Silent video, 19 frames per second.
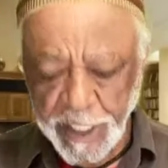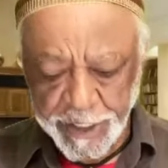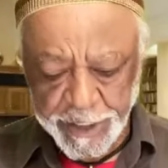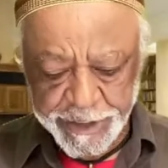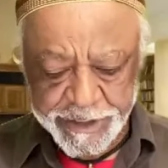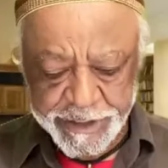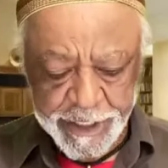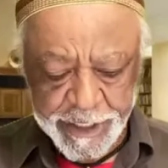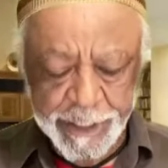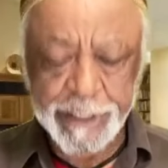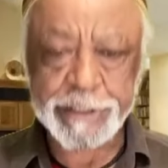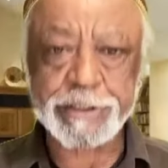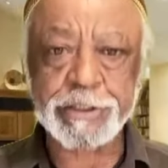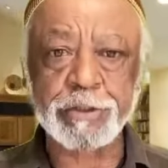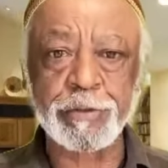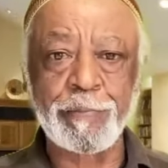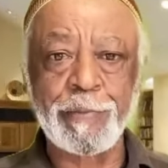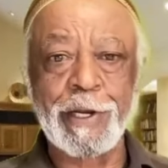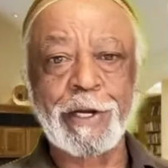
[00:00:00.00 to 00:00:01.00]
A lot of things
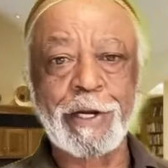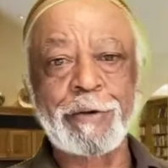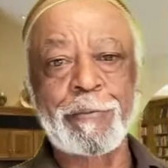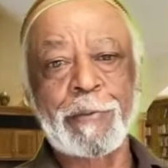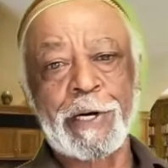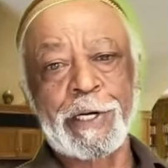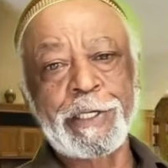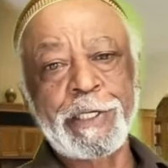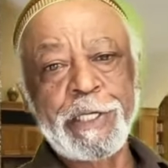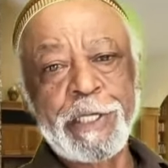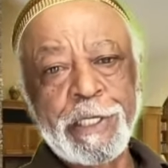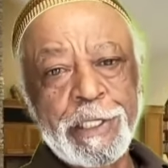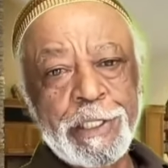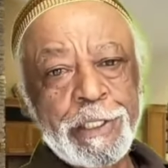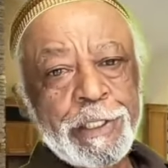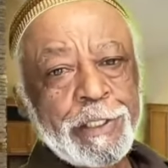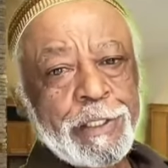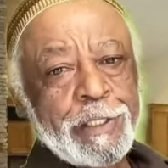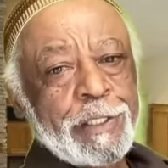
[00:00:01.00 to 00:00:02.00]
to make money.
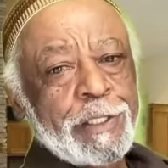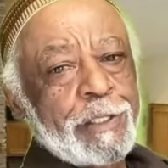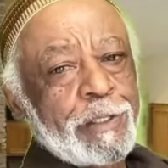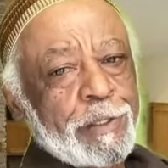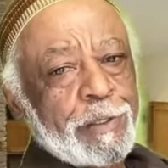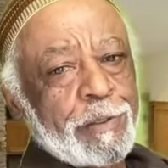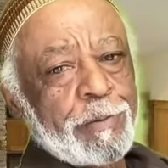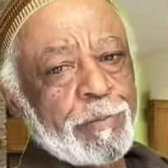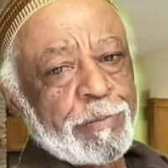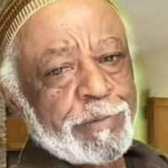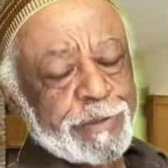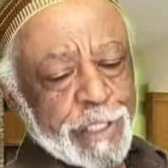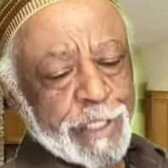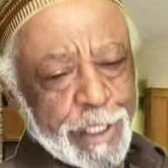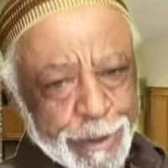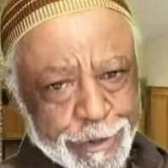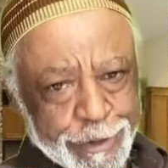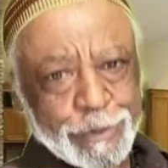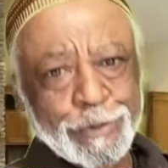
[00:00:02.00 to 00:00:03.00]

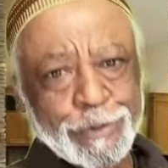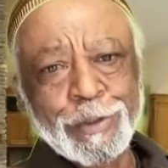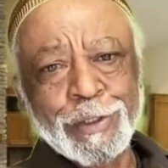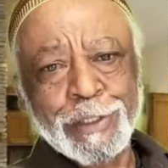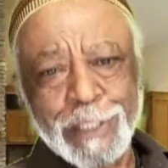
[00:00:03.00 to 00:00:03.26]
They do